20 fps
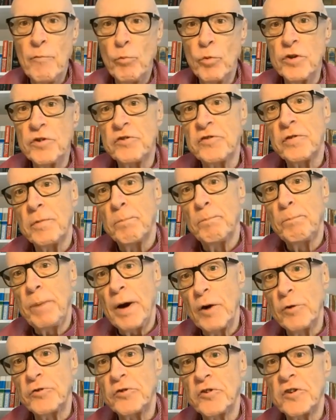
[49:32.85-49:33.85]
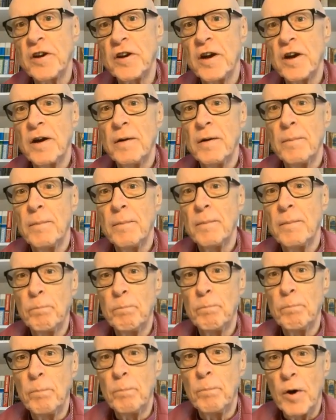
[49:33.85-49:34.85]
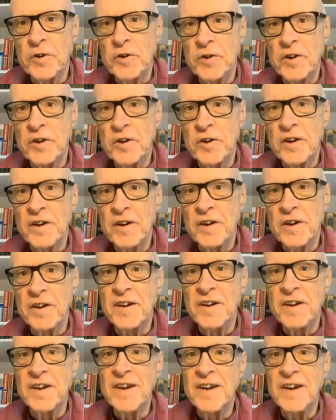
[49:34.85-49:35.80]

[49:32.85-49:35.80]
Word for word: And that was postmodernism.